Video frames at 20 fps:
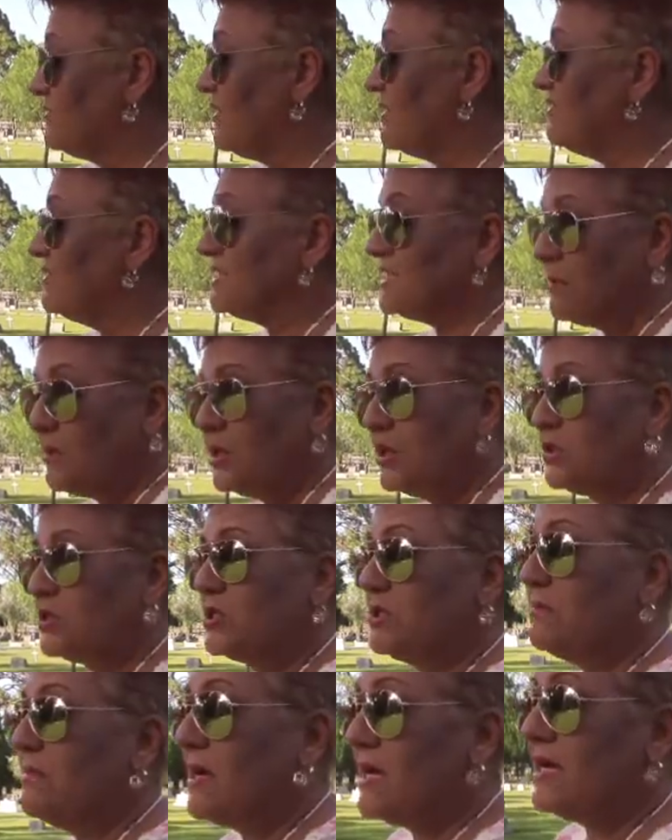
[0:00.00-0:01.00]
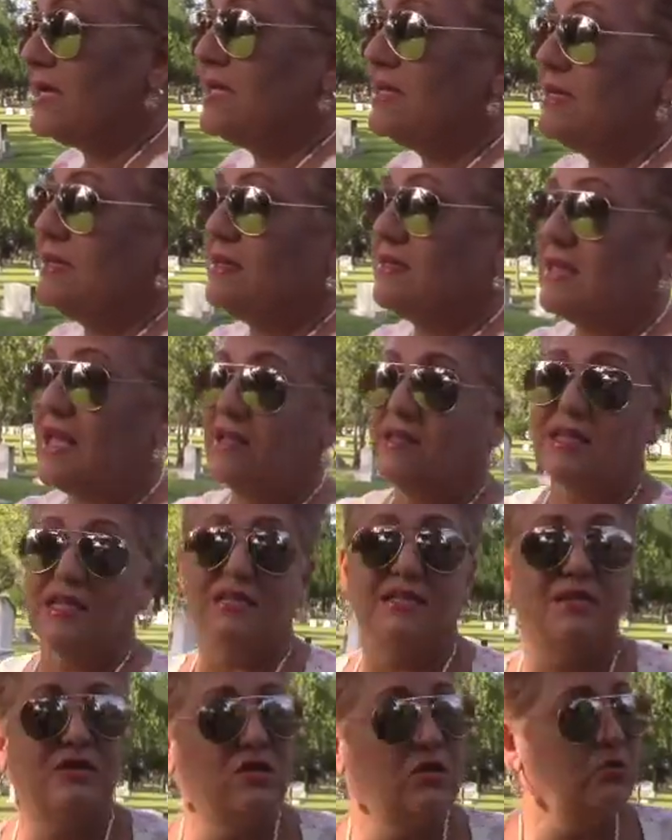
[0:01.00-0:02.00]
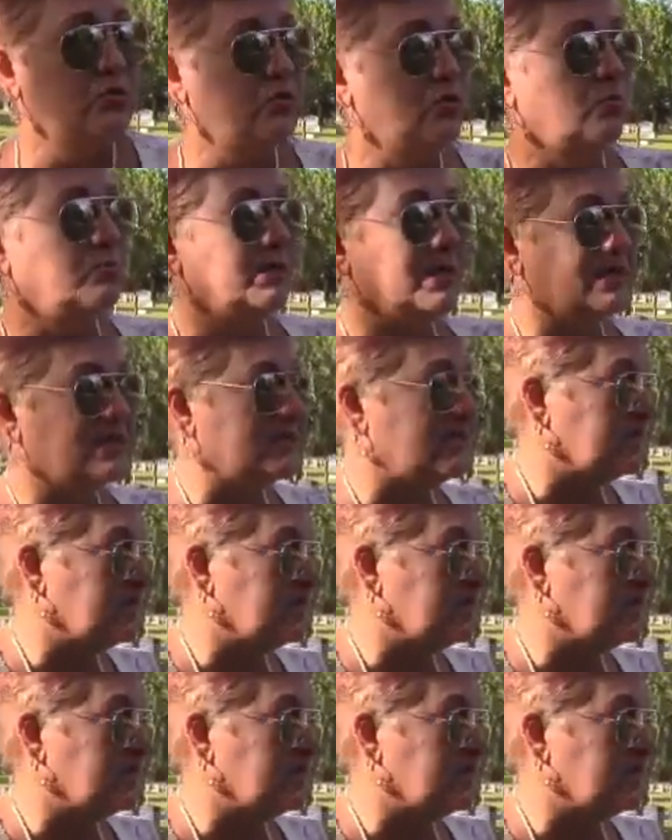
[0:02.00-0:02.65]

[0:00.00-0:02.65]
very similar to mine. That's unusual. Plus the